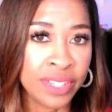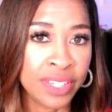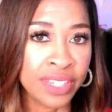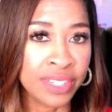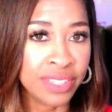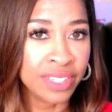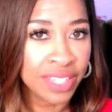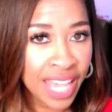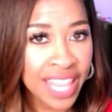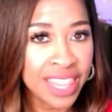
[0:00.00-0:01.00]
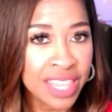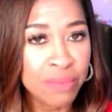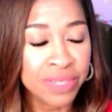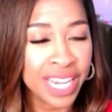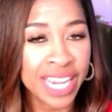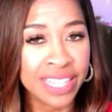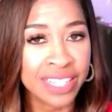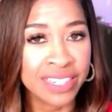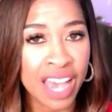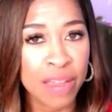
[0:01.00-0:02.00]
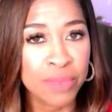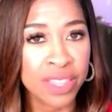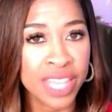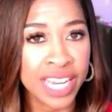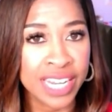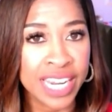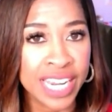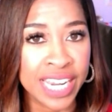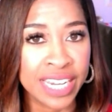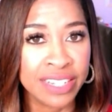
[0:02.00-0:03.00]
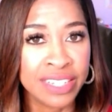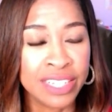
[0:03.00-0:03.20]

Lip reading: And let them take the time that they need